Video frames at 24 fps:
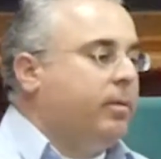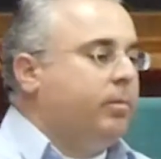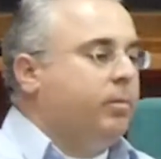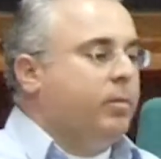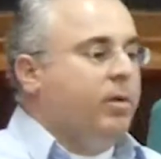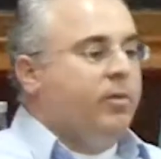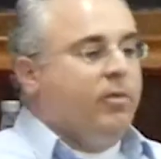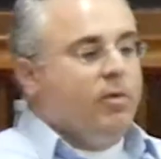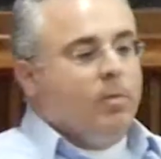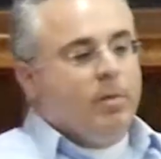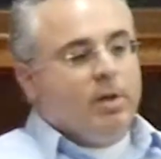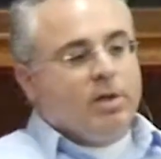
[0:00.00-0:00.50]

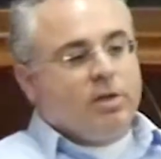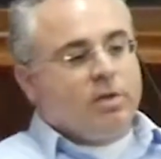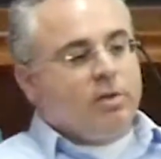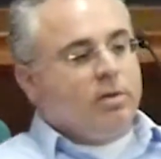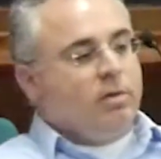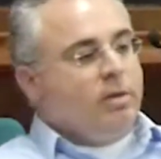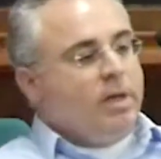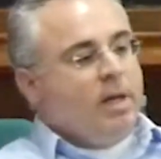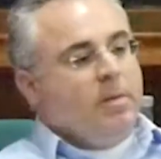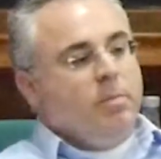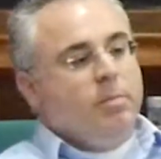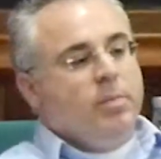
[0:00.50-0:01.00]
if you
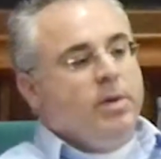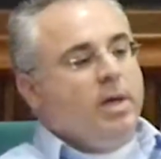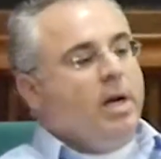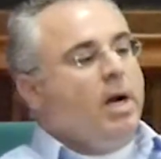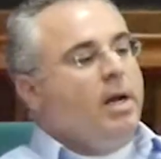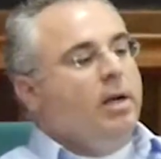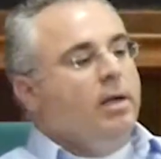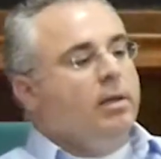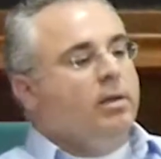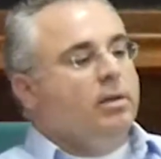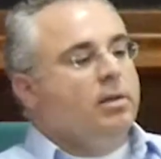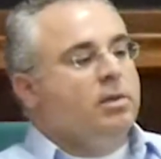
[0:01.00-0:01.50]
measure
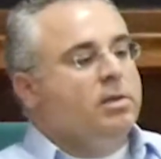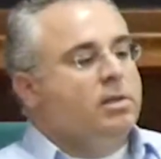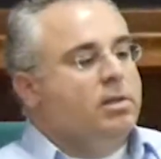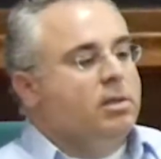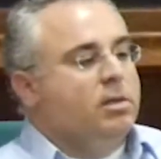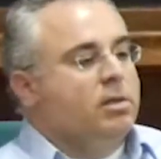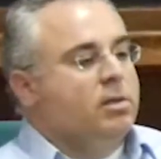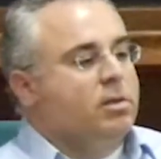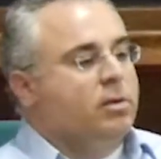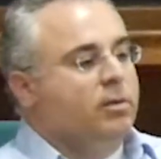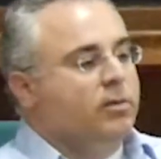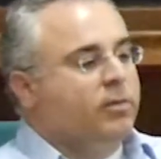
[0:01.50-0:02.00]
MPI
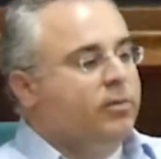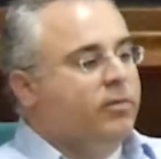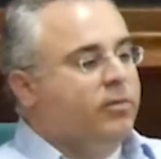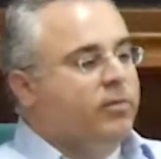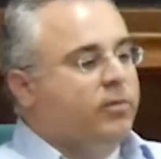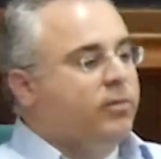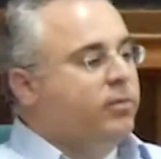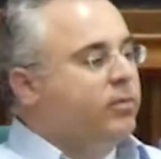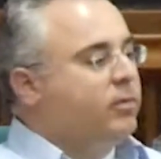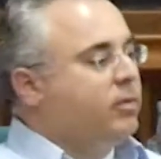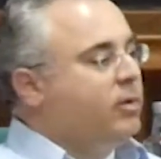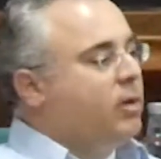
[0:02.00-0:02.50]
latencies of
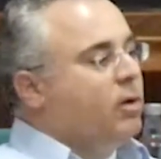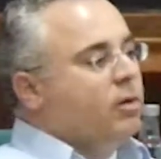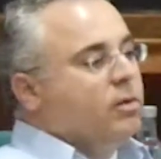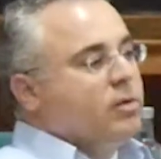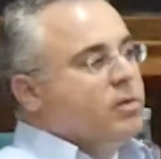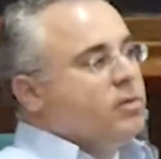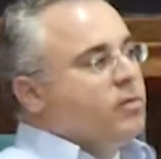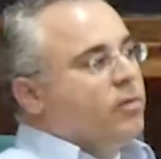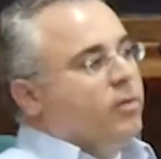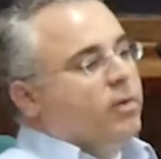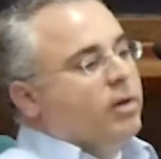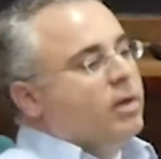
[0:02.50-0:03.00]

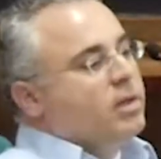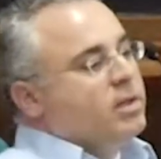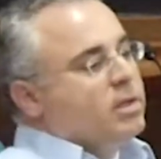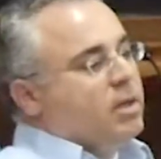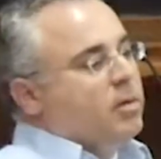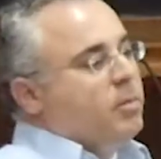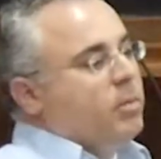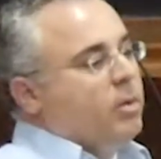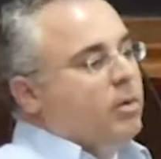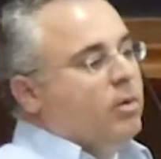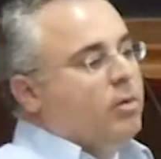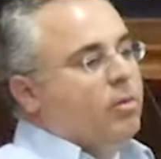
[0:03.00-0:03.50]
those, for
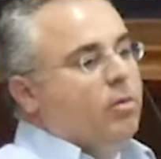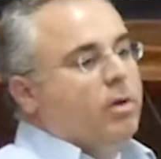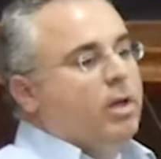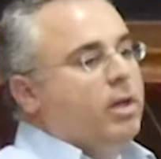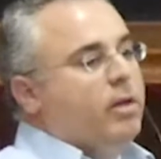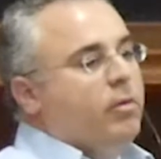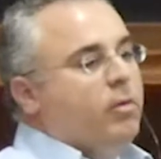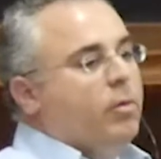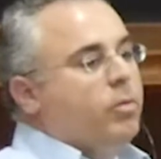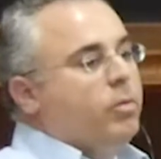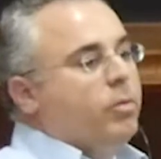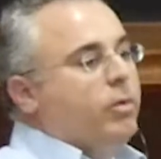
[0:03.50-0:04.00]
example,
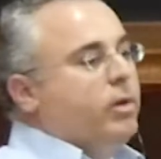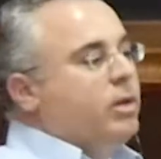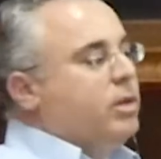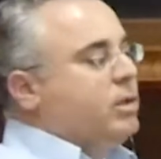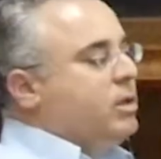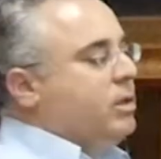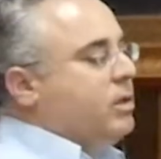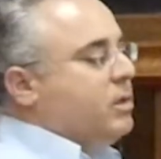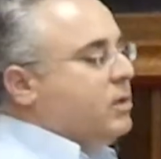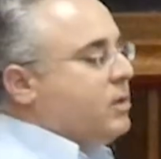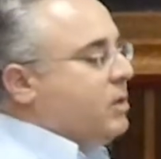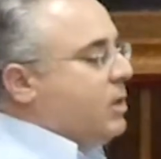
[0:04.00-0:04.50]
collective
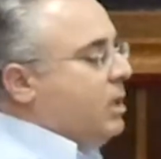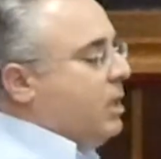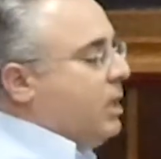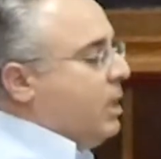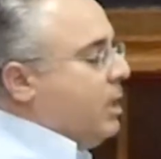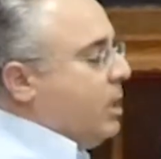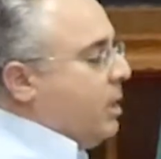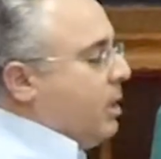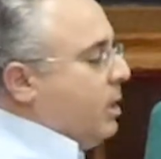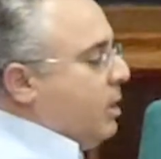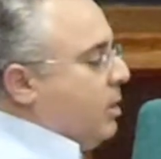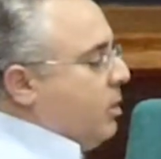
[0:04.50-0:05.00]
operations,
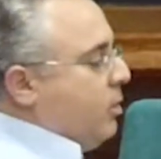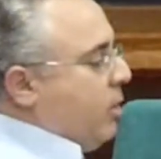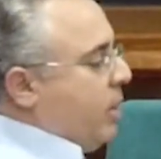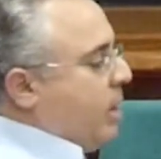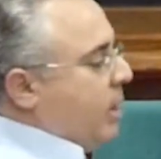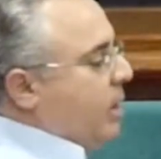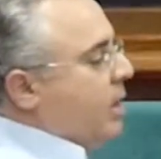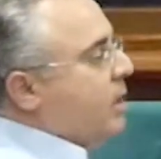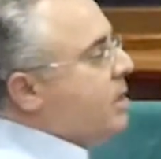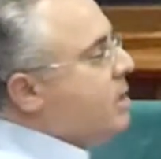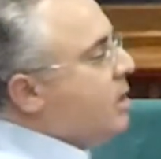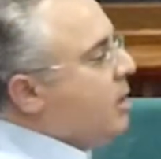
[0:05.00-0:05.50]
you
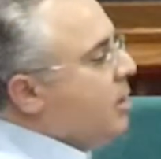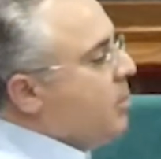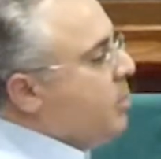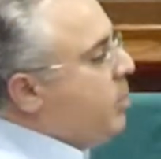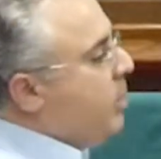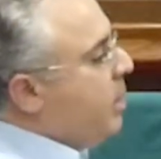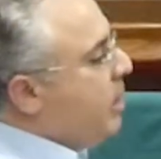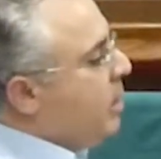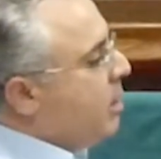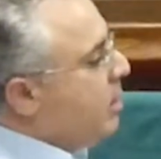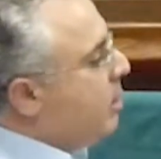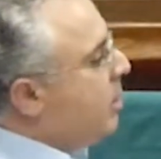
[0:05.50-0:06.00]
can easily
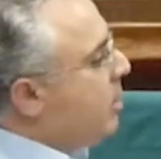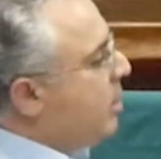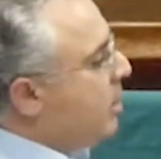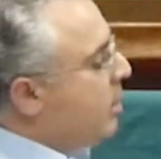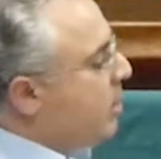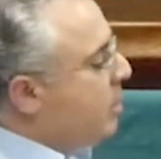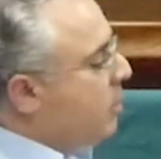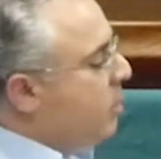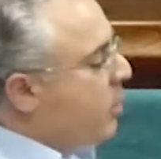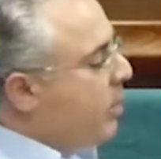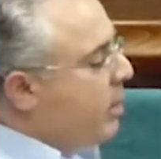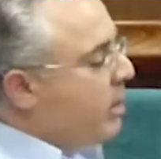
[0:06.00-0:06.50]
be in the
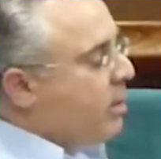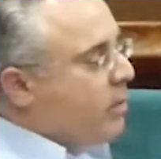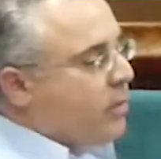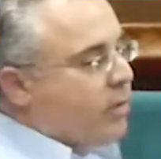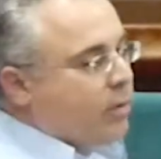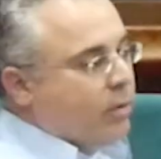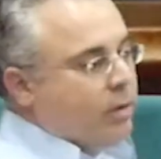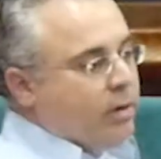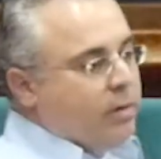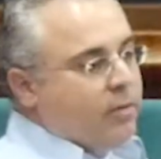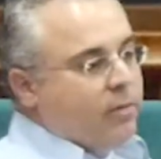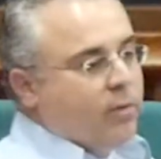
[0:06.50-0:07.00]
20,
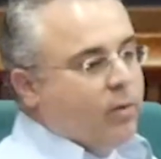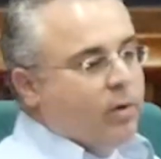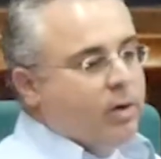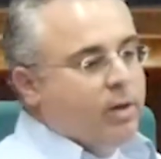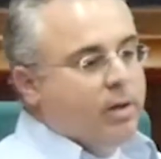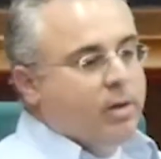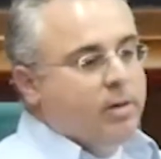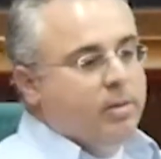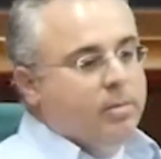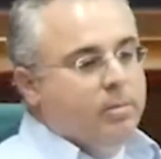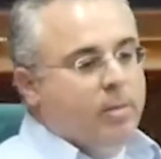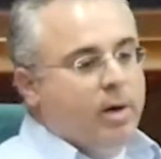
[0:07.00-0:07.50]
30, 40
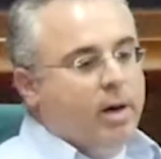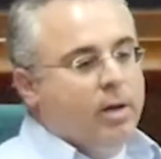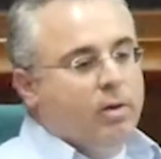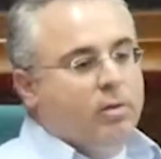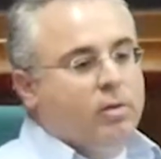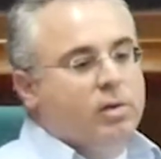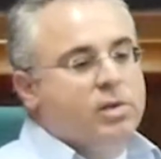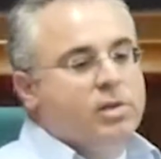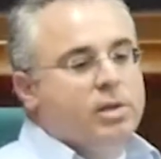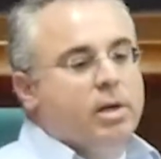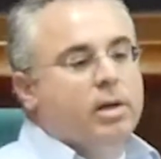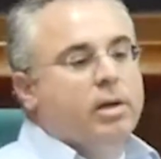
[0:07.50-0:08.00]

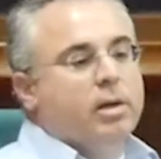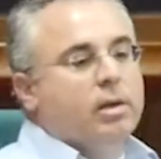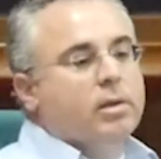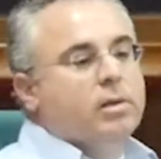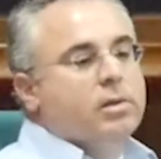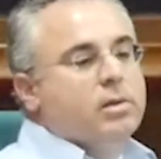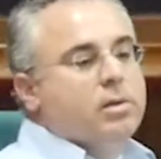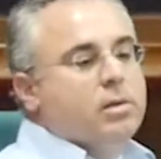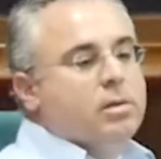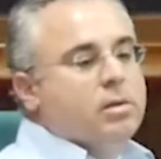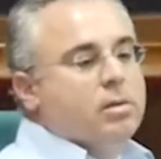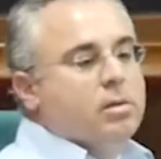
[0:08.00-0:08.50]

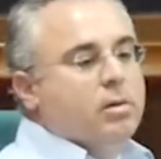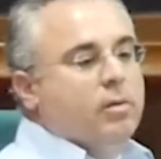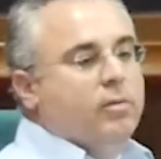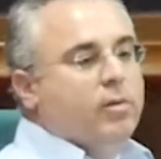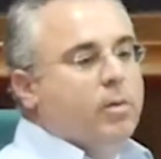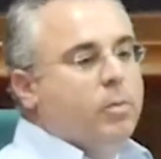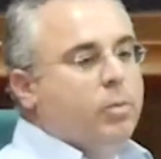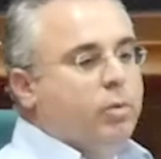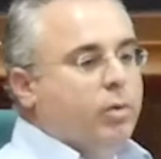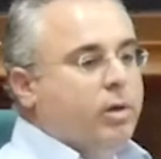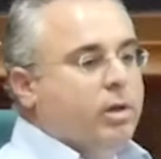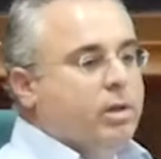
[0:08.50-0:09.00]
microseconds of
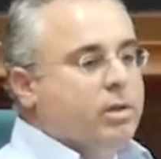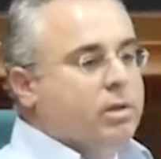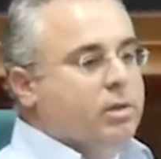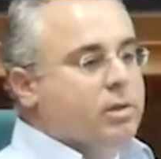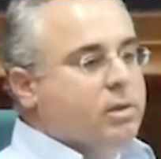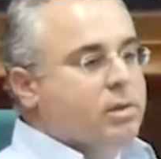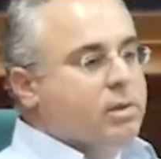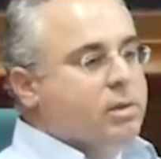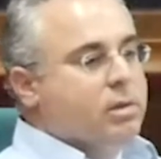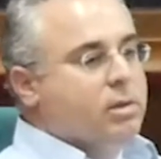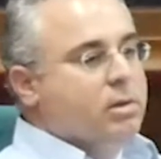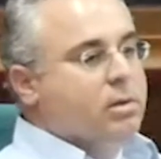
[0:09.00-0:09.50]

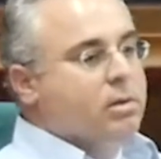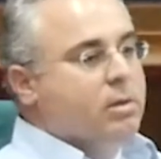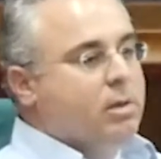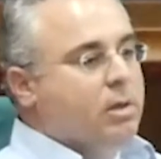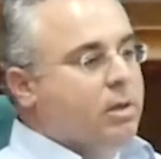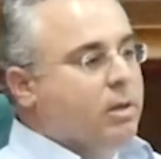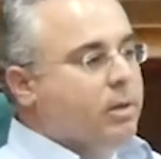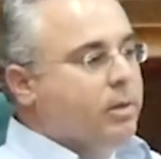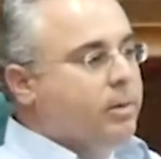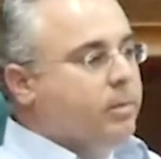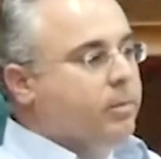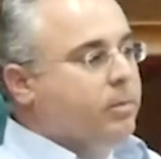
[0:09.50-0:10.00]
operations
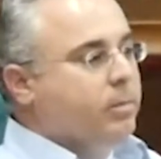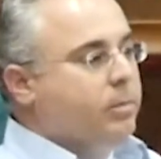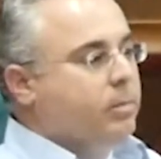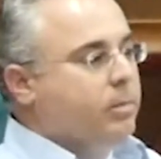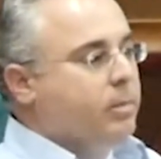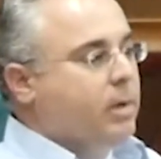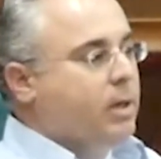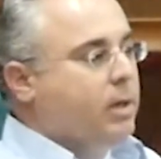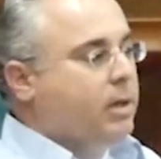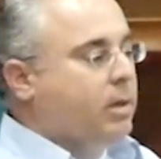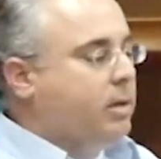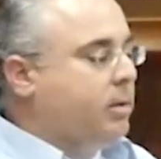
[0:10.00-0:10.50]

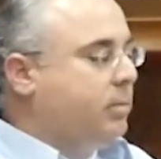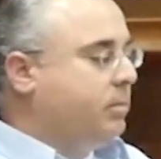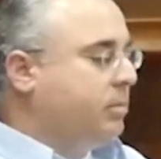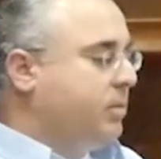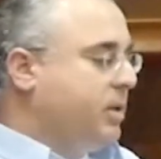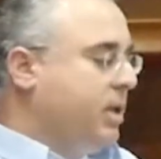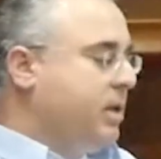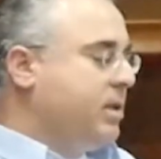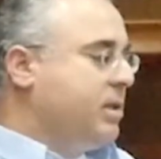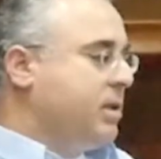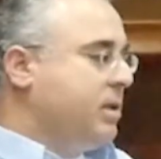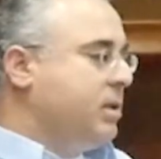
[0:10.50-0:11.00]
in a
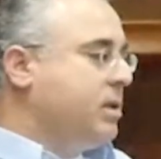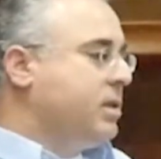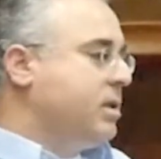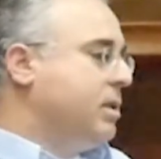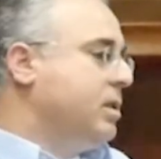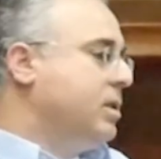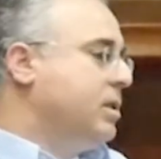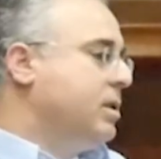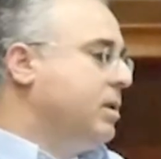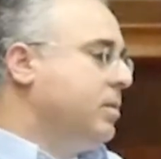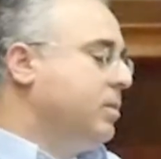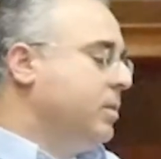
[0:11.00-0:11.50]
decent
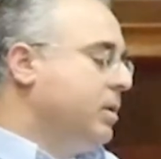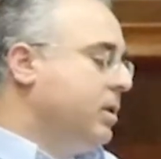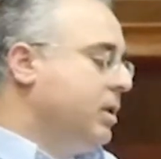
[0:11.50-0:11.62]
system.